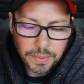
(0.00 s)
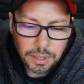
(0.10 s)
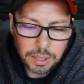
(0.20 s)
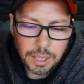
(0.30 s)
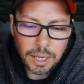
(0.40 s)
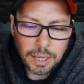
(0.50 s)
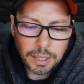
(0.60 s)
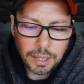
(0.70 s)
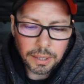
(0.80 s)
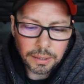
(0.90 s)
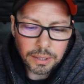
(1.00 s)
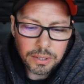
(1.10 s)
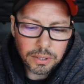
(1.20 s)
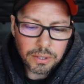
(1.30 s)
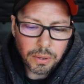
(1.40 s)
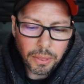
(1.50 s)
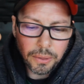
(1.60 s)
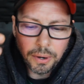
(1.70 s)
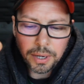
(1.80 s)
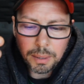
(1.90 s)
in Canada, it is
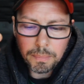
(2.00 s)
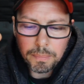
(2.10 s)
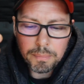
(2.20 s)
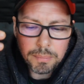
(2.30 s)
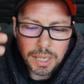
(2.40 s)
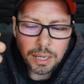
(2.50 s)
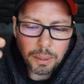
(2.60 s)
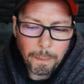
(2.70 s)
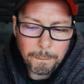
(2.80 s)
30 million